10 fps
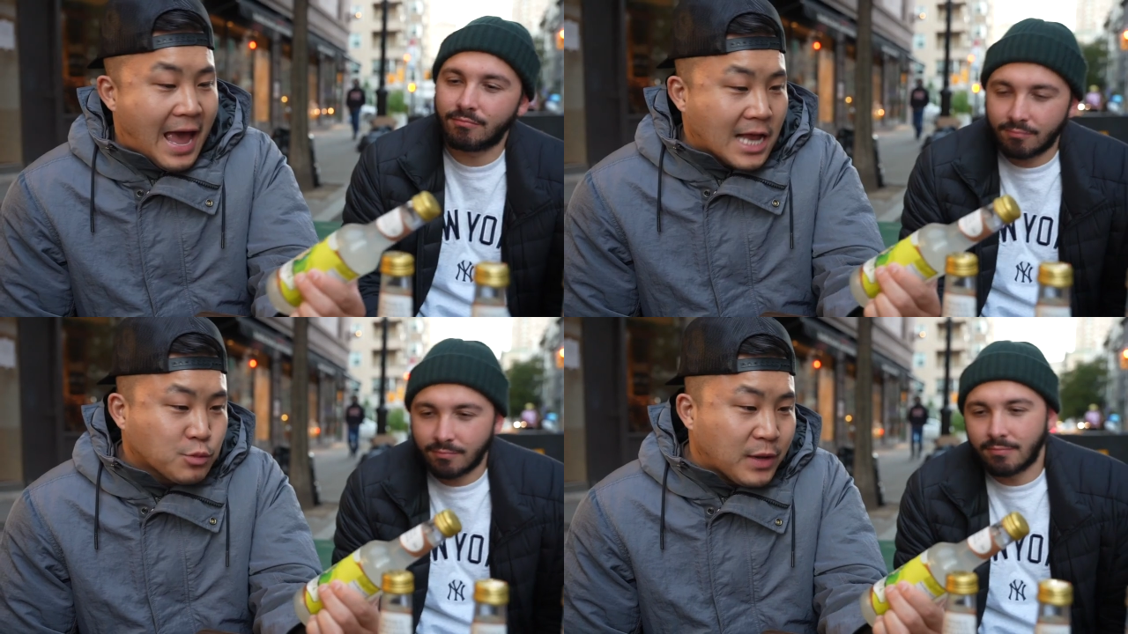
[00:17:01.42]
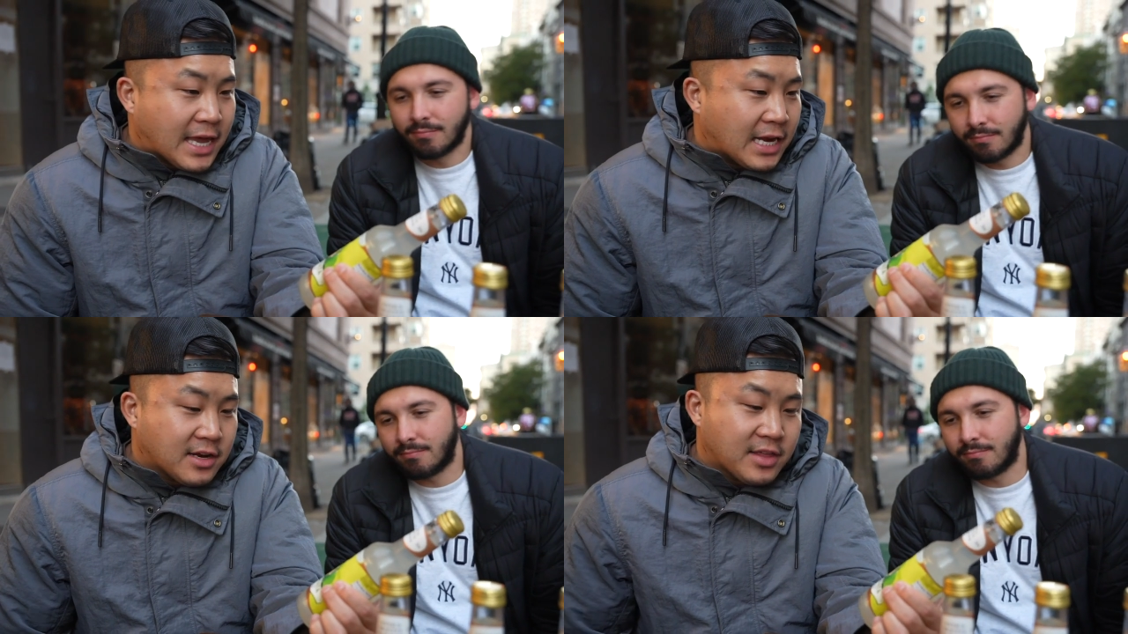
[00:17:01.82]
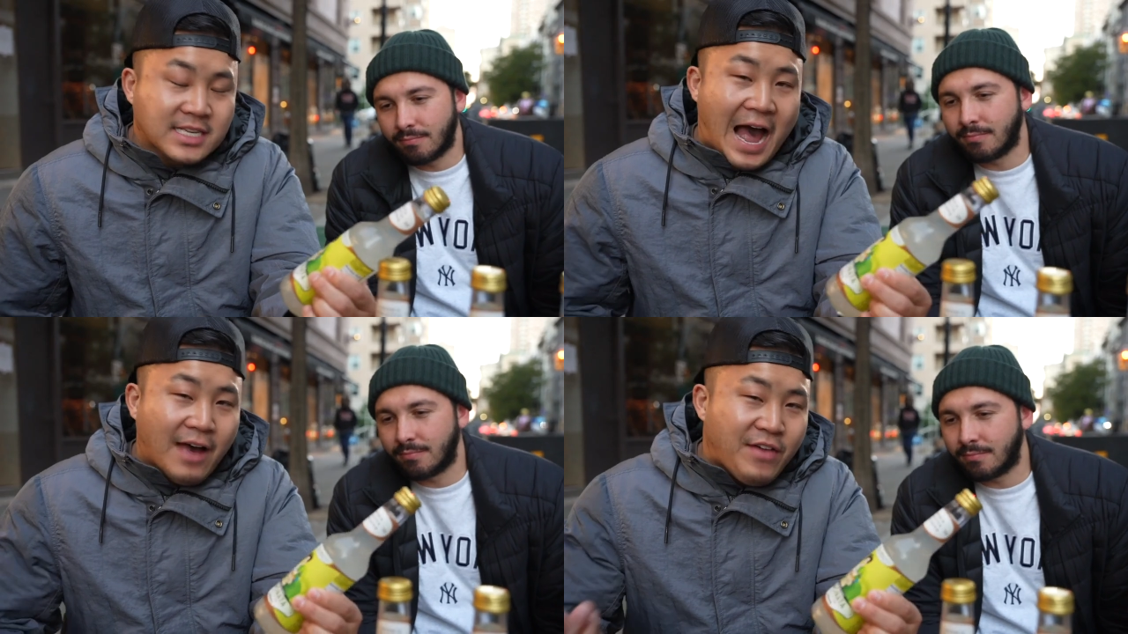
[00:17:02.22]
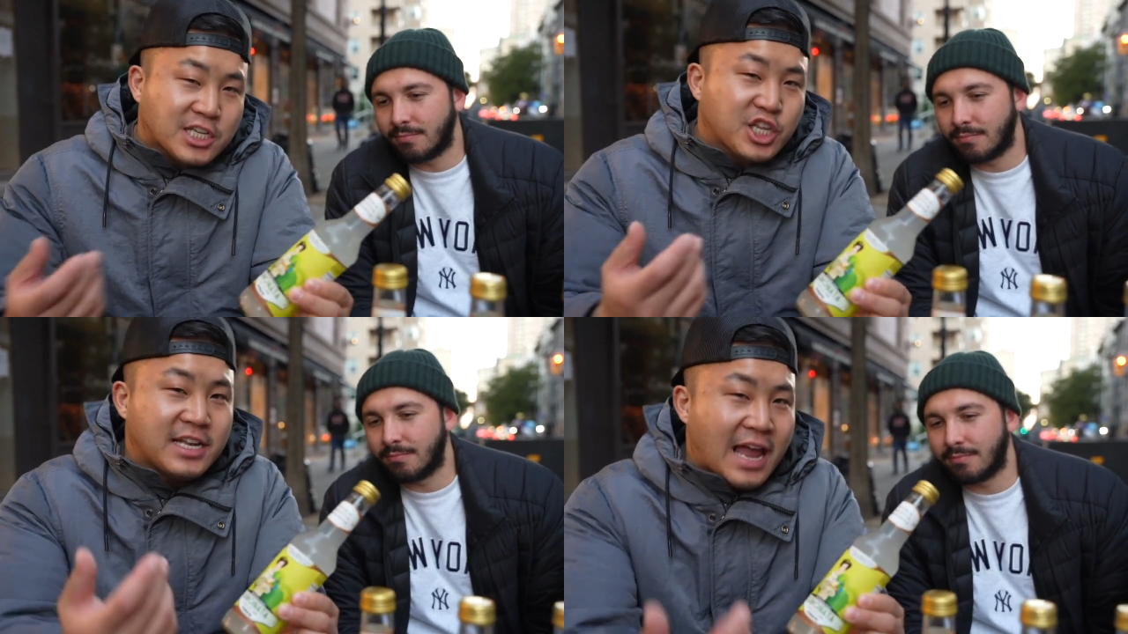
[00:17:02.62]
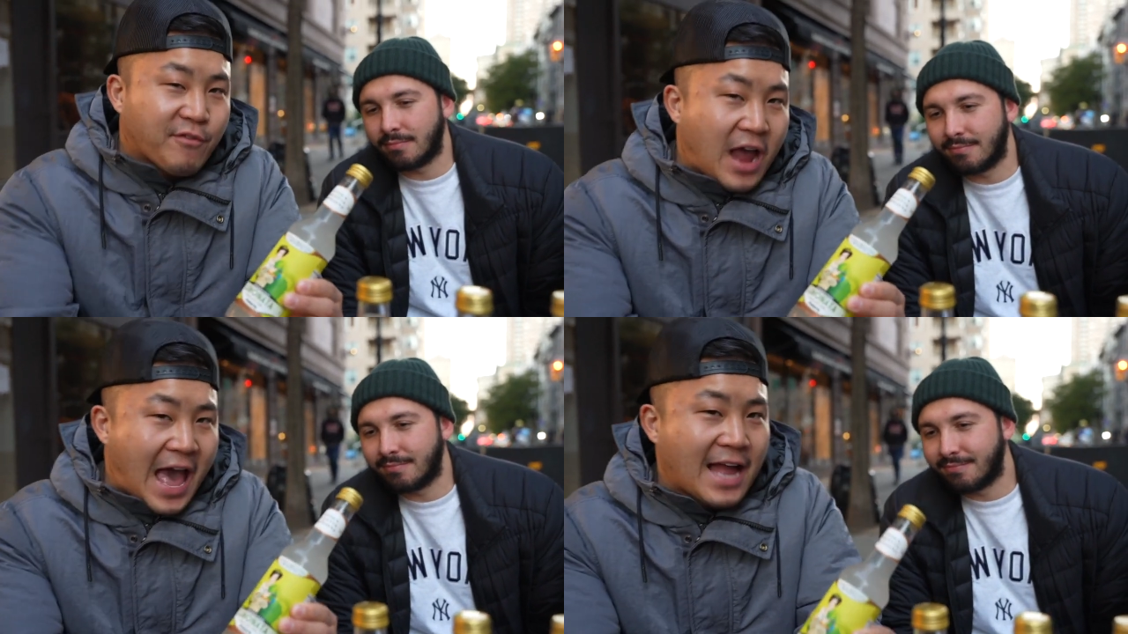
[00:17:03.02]
Speaker 1: As we get into this, I've actually never
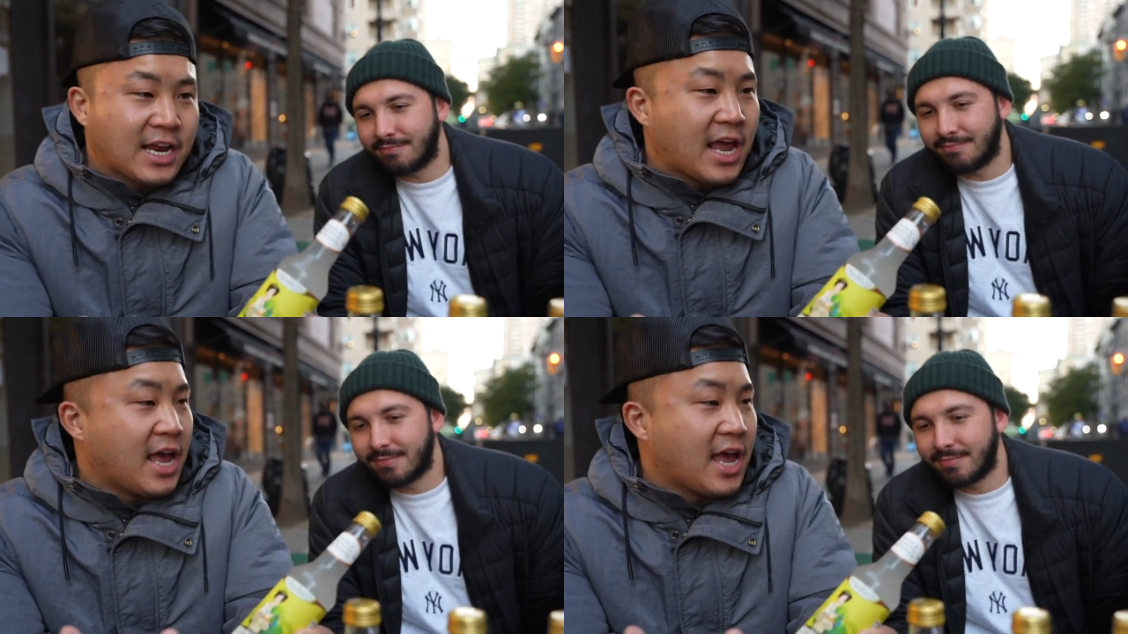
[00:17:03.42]
had